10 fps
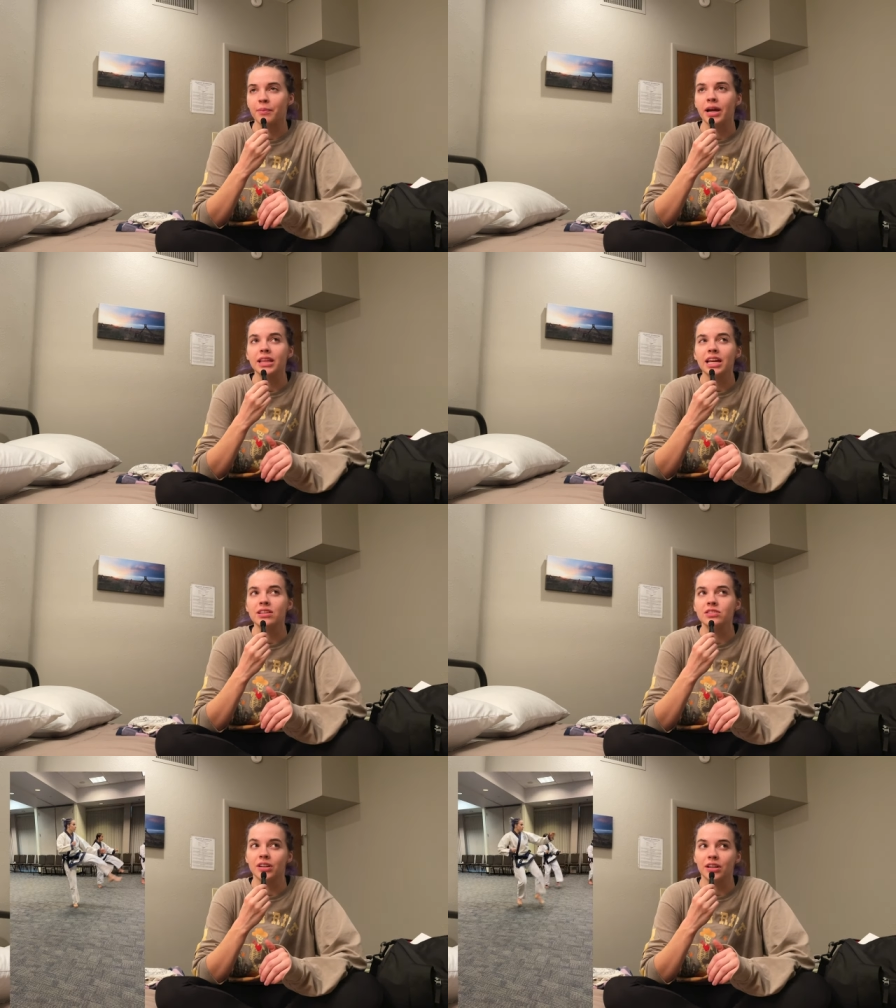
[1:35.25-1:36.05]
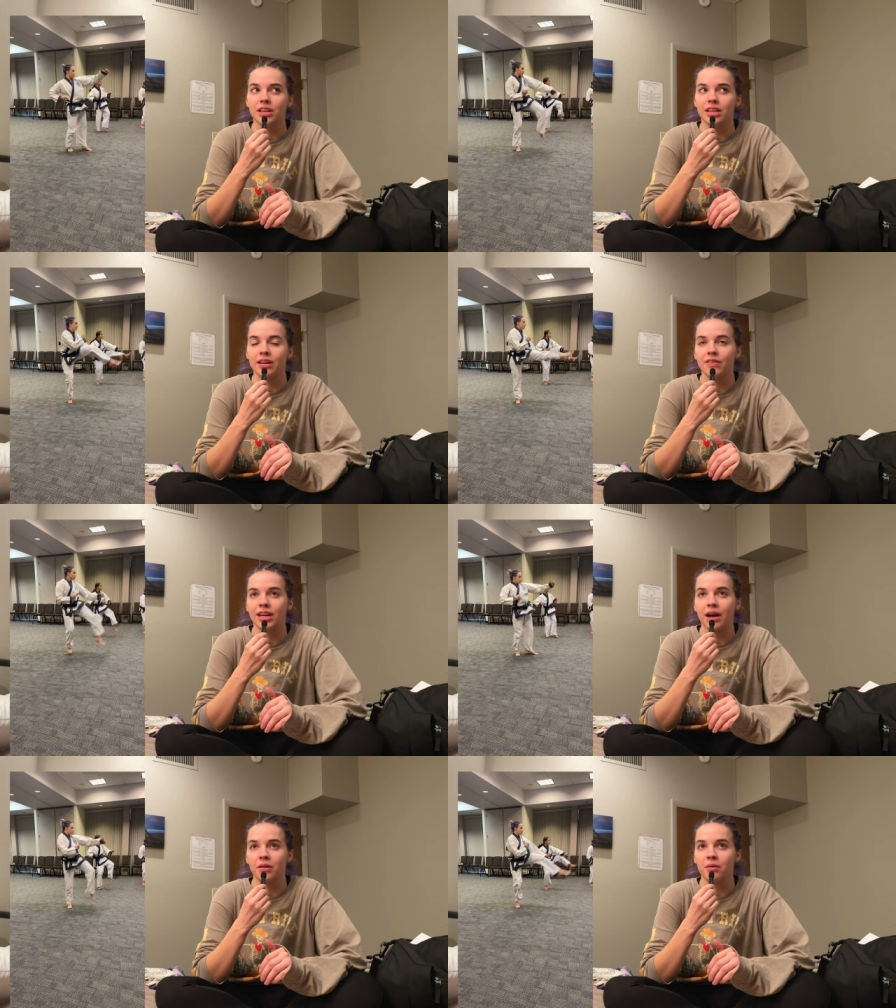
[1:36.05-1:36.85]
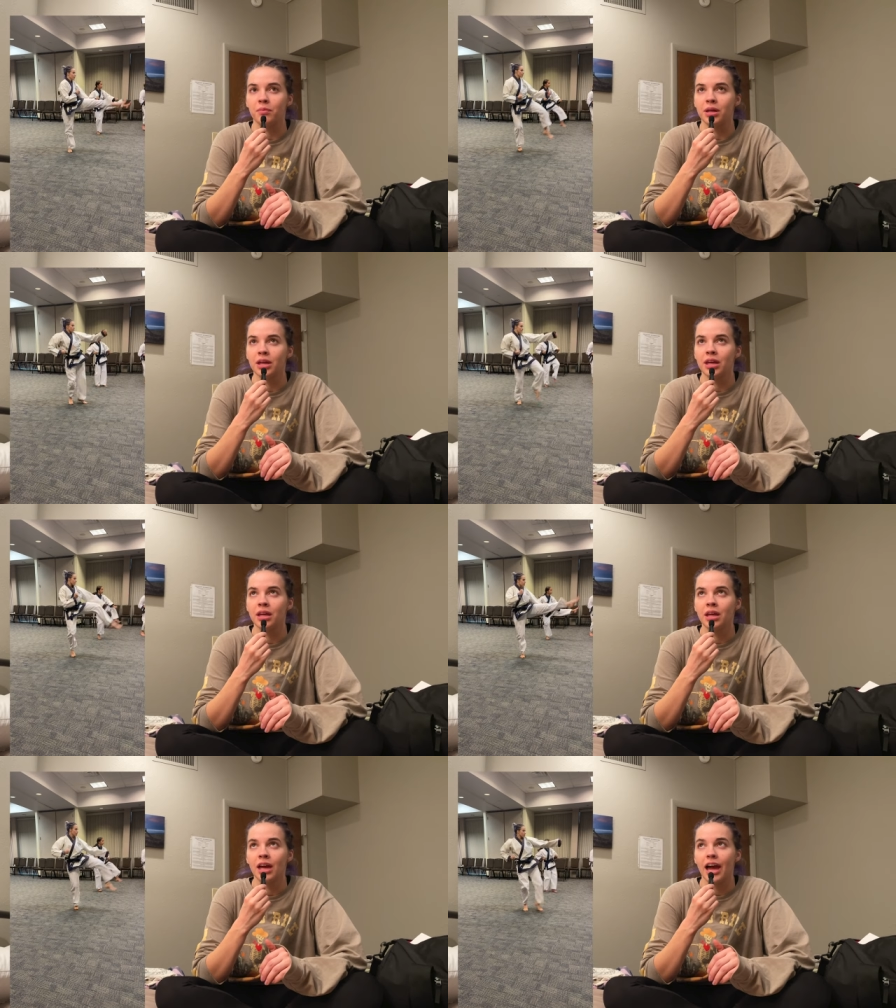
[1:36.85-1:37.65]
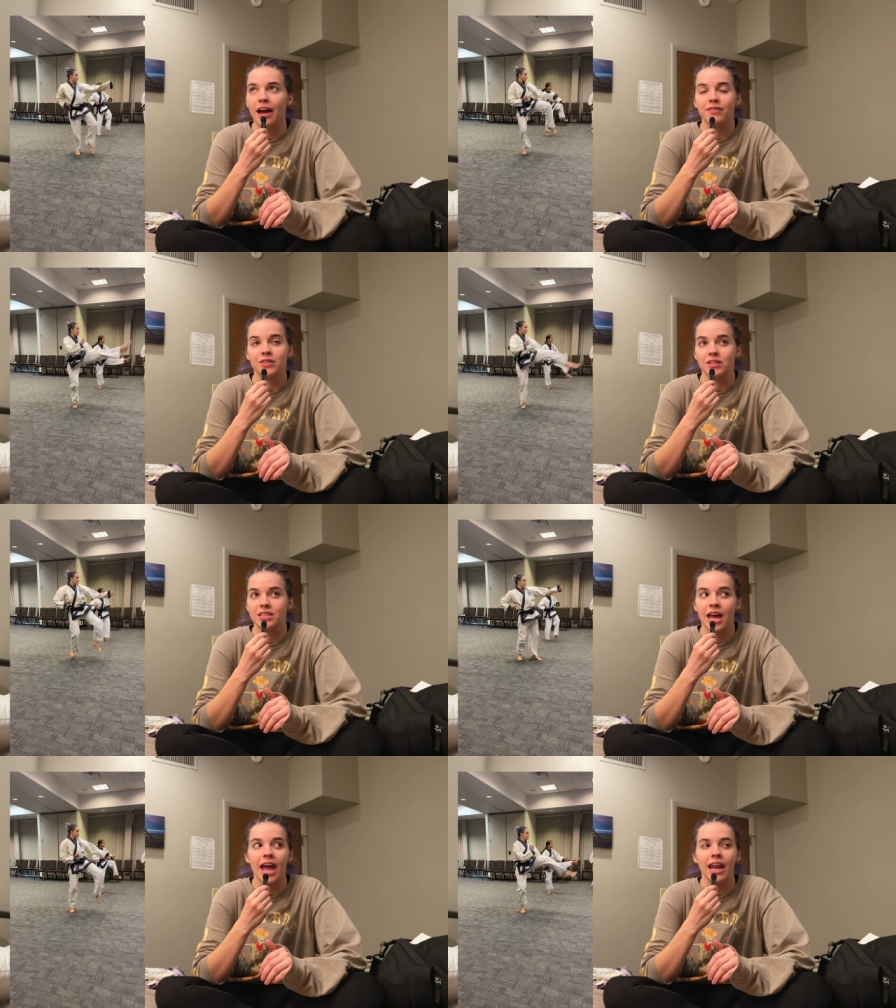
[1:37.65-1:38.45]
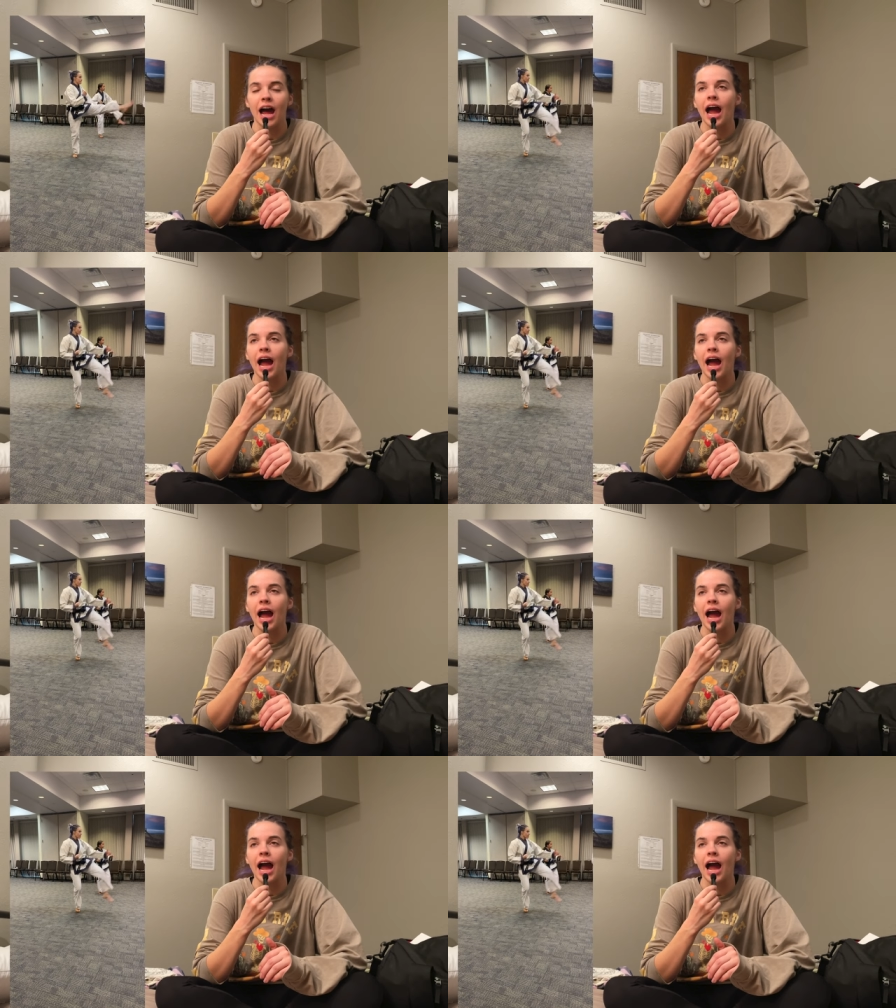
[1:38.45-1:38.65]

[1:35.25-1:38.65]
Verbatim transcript: My legs started giving out on me after 10.